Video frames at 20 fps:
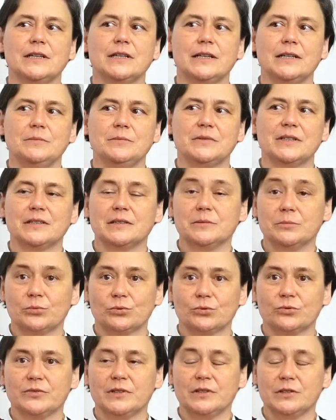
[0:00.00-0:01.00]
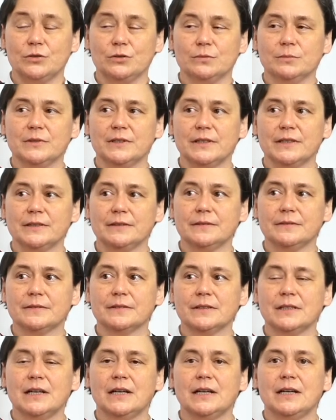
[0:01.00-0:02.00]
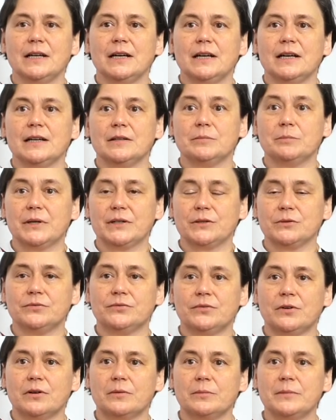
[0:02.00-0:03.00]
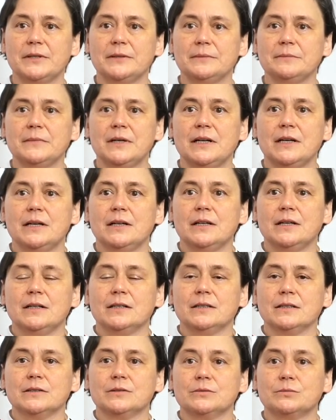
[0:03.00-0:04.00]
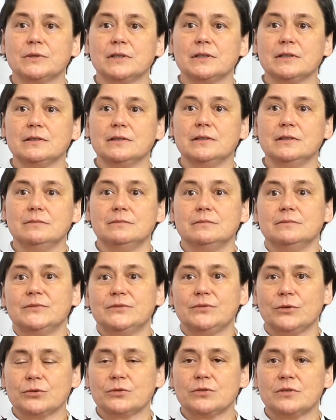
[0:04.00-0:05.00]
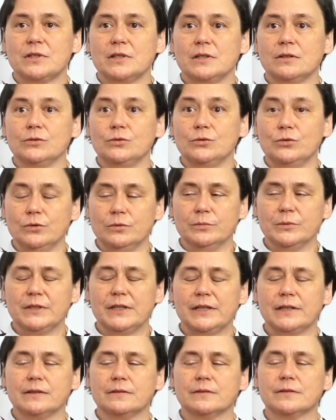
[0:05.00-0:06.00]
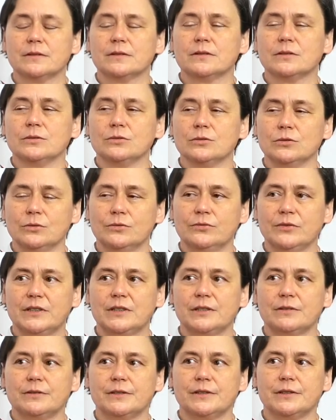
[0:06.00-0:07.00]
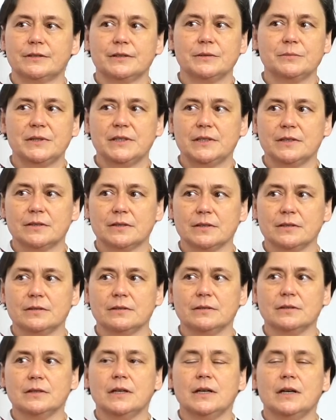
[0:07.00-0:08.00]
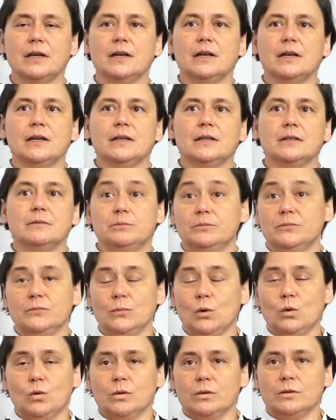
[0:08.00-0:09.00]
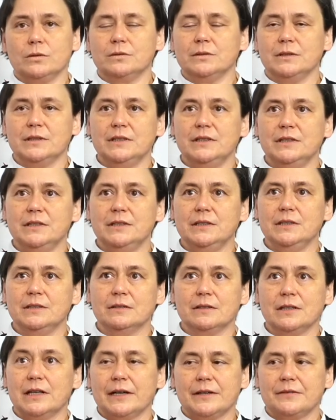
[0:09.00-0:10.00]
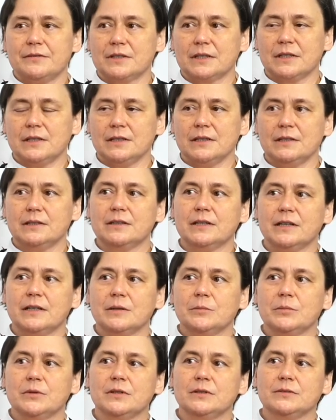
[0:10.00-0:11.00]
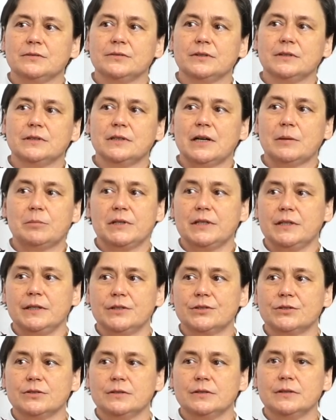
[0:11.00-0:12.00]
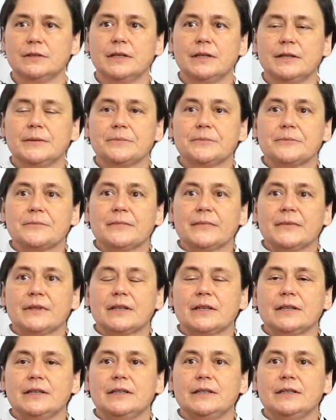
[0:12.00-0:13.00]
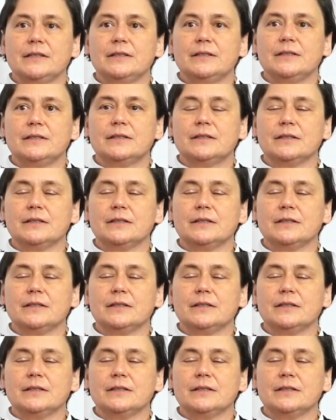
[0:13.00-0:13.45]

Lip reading: aimed at improving human health, and biopharma. We're focusing on human health, so no veterinary medicine or any lifestyle type of application. And